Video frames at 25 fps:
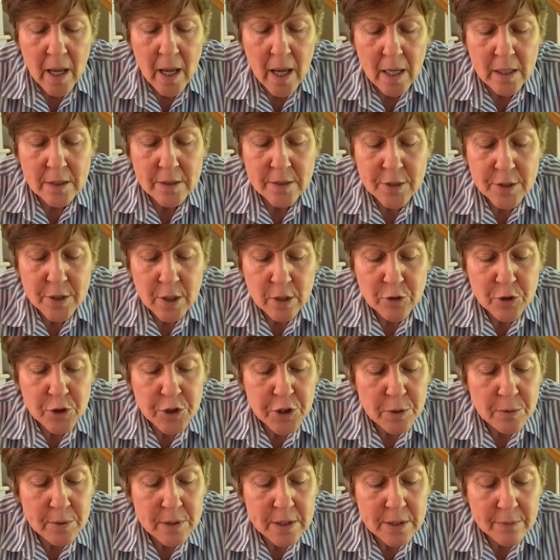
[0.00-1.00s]
And so
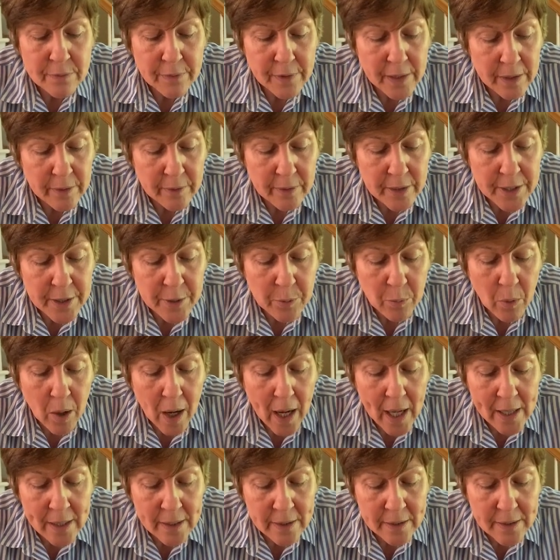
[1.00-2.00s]
she was very
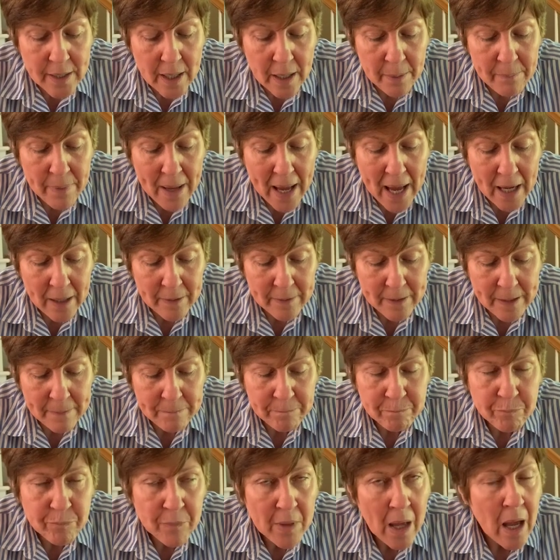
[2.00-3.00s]
quiet about it.
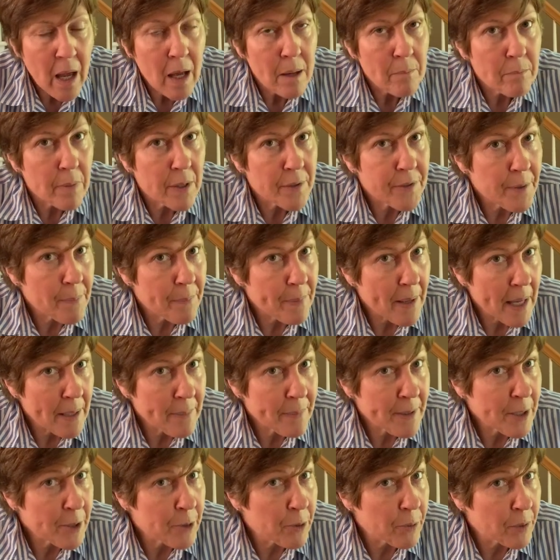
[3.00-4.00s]
But the
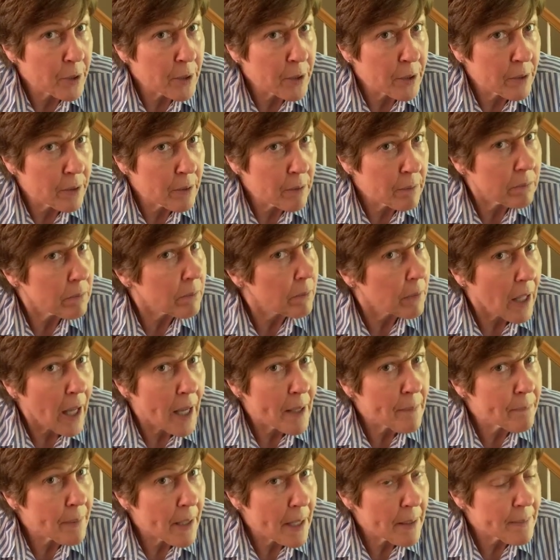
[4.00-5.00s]
baby grew
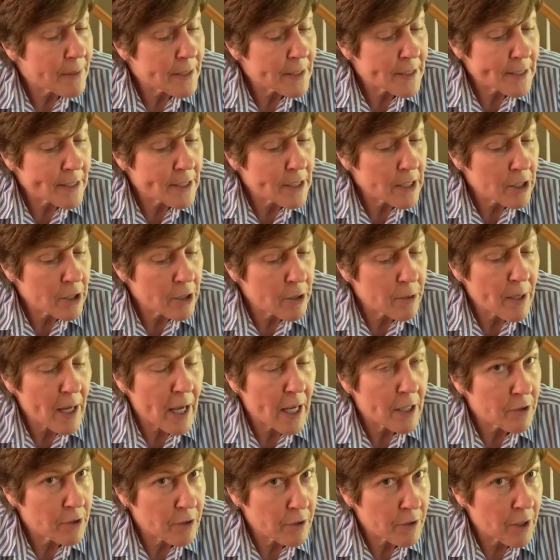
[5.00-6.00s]
like babies do,
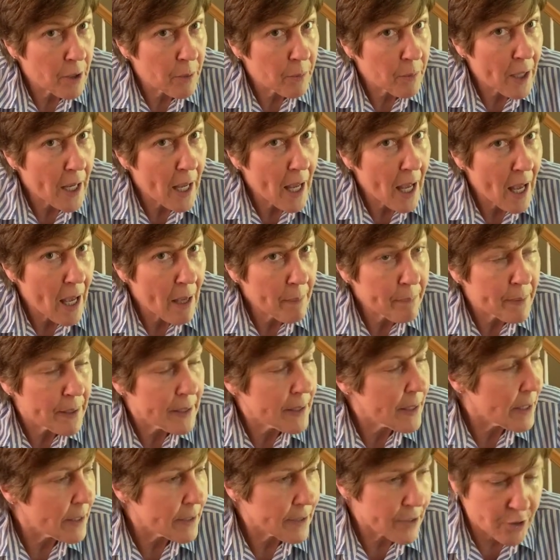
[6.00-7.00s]
and you know what
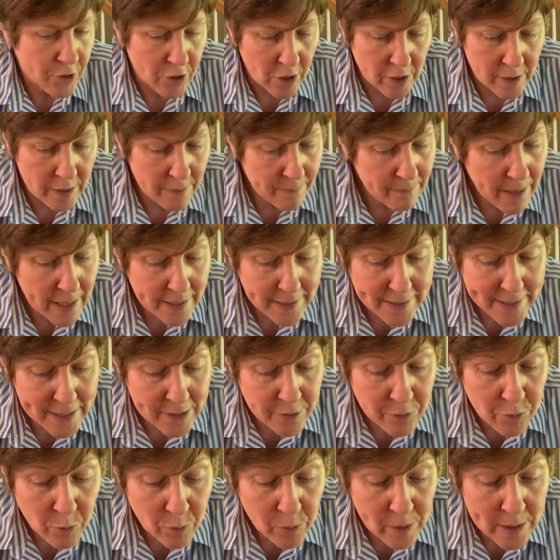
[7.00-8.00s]
happened? It started
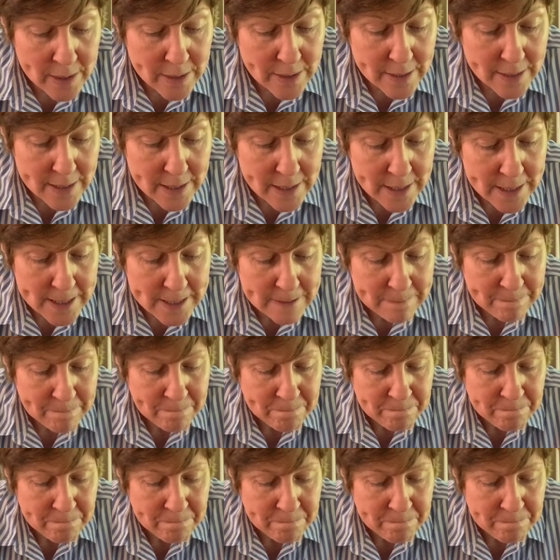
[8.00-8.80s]
making noises.